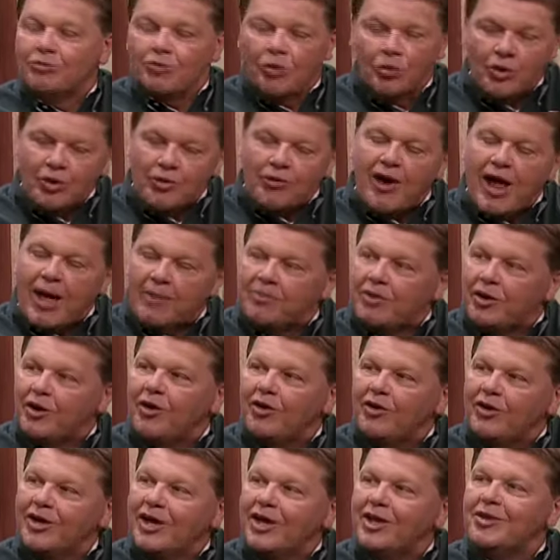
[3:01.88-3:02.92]
When we wrap that
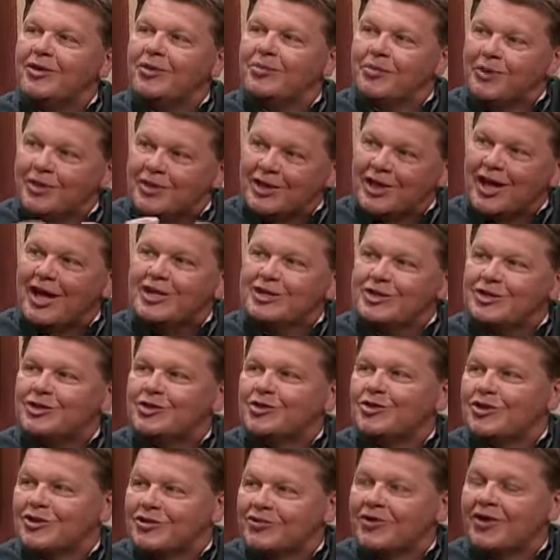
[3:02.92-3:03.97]
all together and put the agent
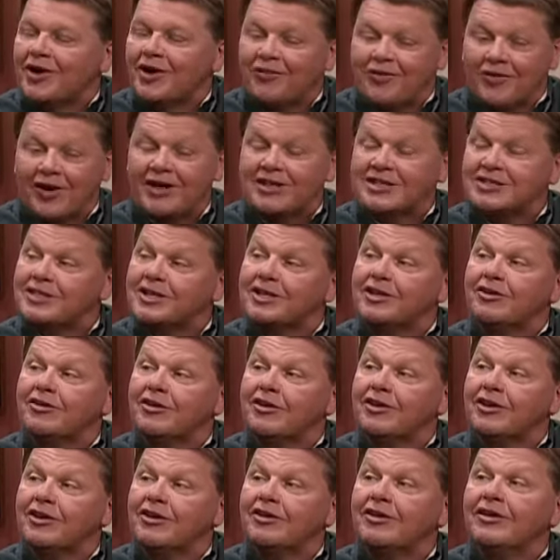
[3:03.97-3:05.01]
source verified sticker
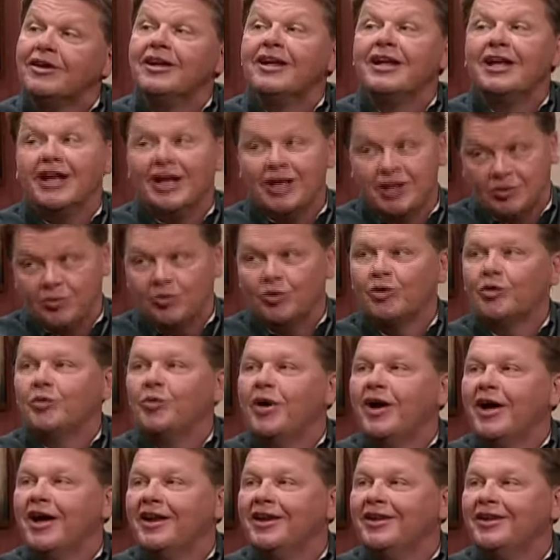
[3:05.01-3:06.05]
on there, it's worldwide.